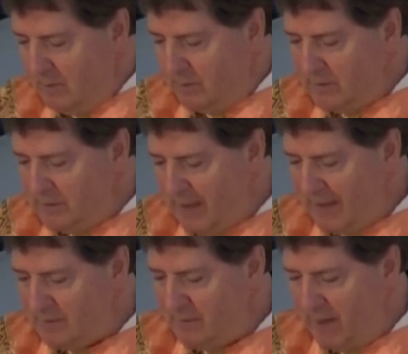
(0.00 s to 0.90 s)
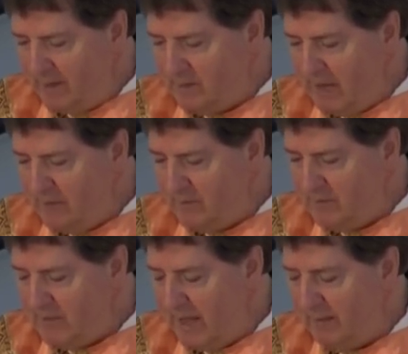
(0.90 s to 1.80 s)
because he has him back safe and
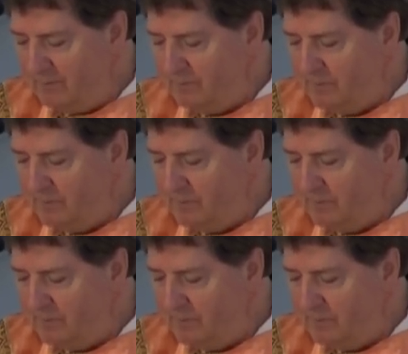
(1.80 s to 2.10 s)
sound.